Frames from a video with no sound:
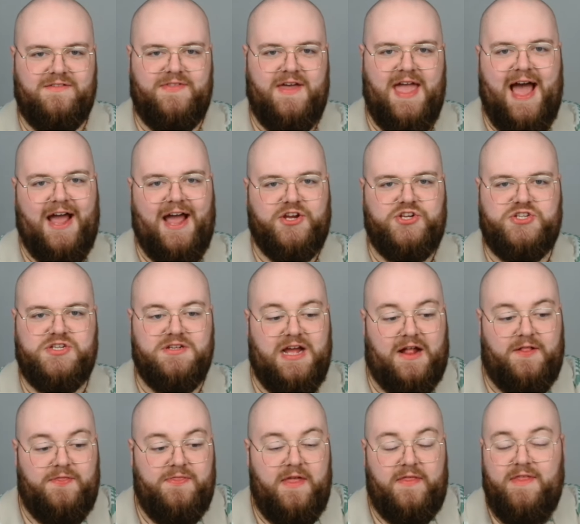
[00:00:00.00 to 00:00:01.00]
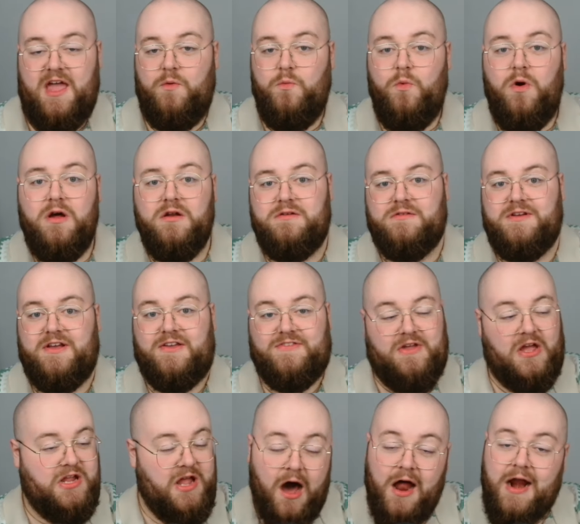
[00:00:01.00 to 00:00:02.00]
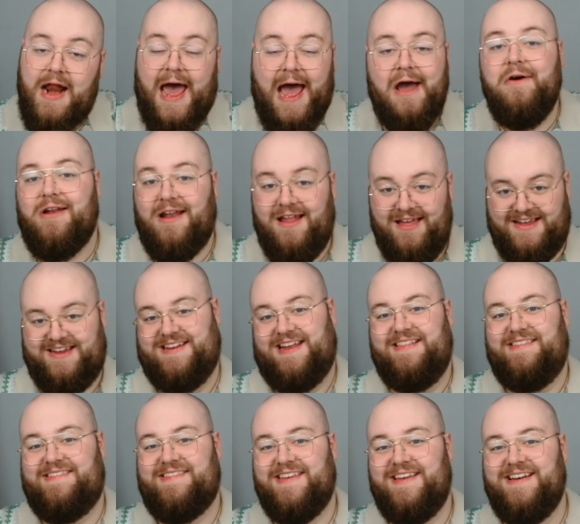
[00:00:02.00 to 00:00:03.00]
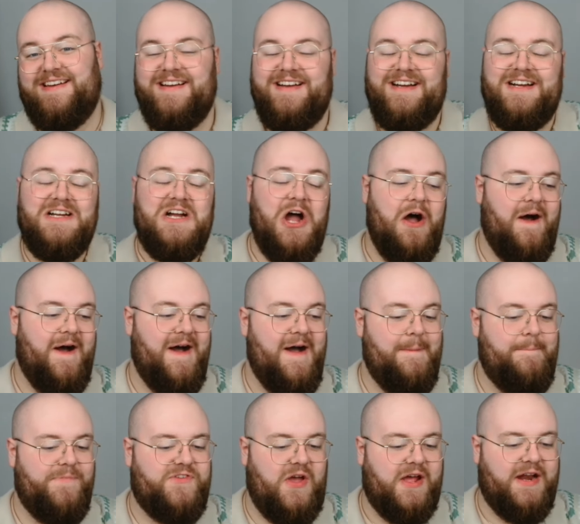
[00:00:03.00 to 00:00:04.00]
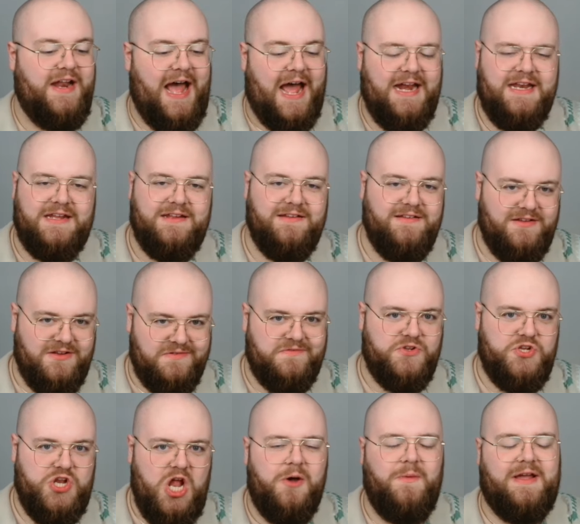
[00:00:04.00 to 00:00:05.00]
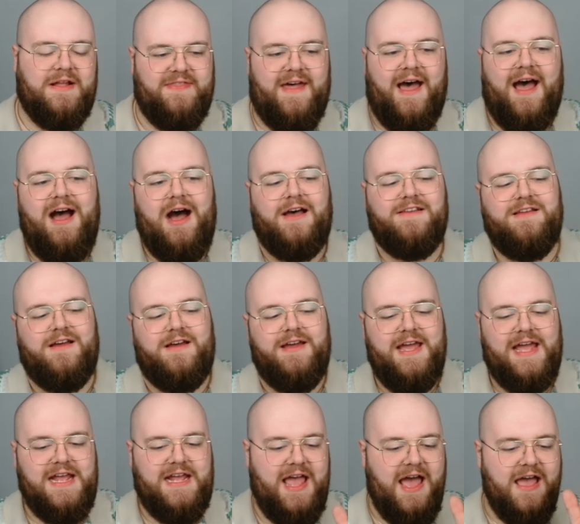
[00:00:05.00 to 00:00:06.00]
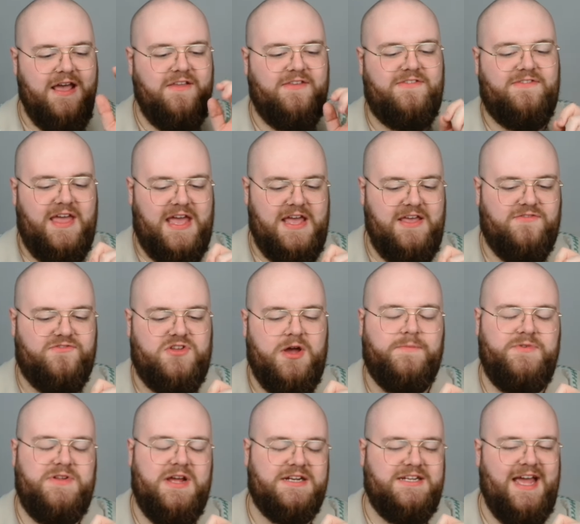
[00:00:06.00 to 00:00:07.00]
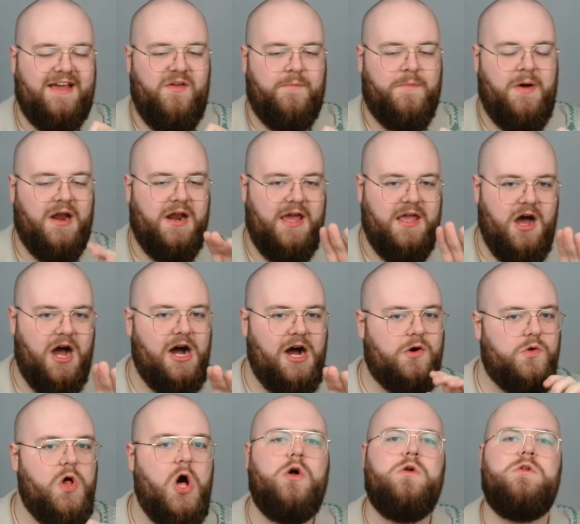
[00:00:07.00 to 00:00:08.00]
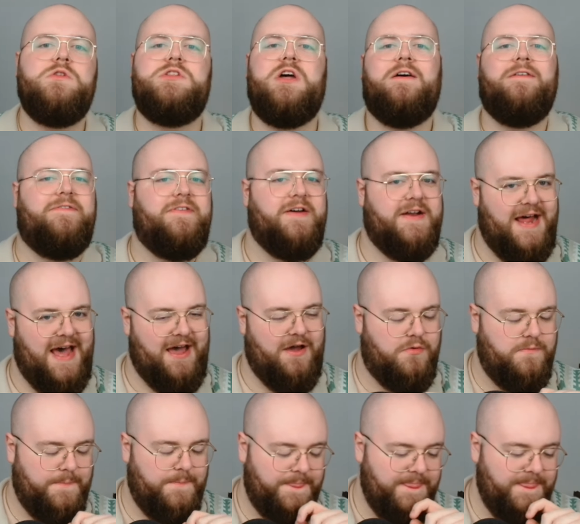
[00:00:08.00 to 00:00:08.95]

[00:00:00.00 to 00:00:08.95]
They ashed, and then they won because I can't out Lycodancer. And knowing that, I was like, in case he's top decked heavy poly, I'll hold off for now.